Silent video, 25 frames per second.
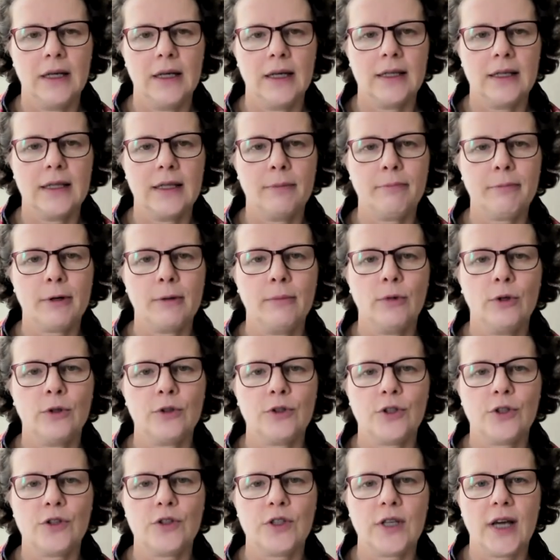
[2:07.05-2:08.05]
that promote
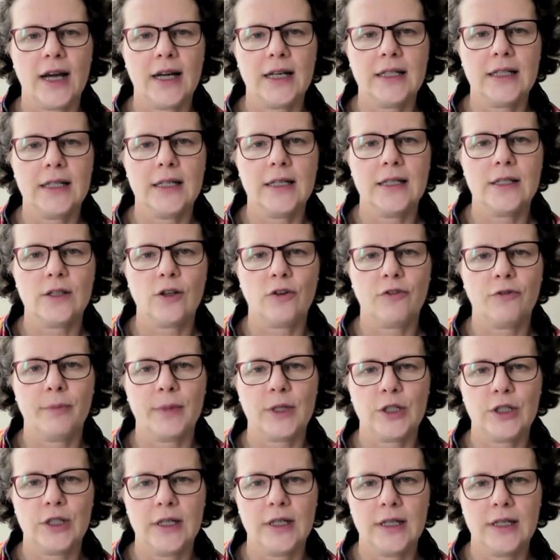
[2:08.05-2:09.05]
societies of
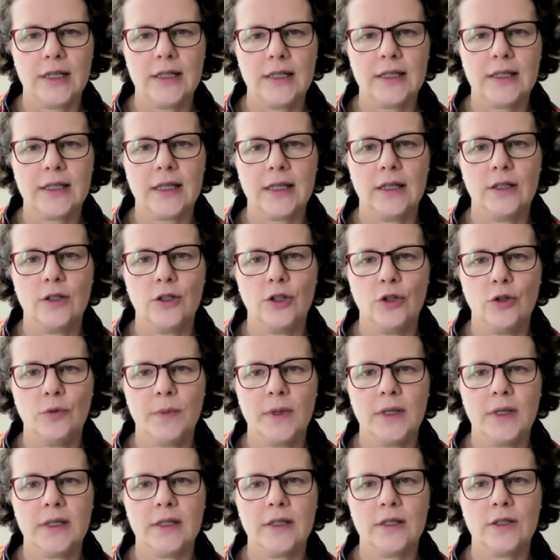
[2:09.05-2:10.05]
machines and
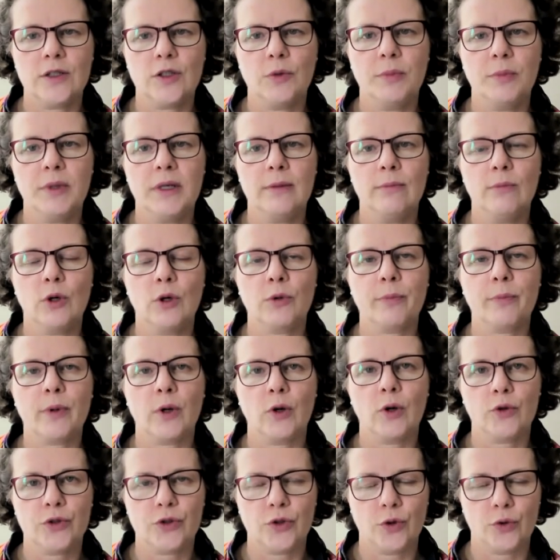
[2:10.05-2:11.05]
humans to be more
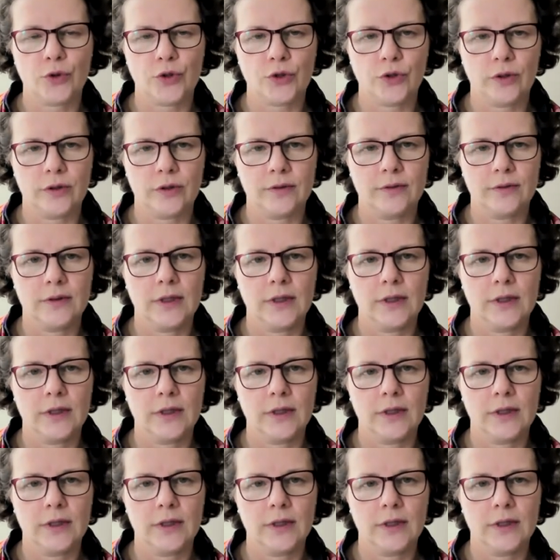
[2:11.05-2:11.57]
pro-social.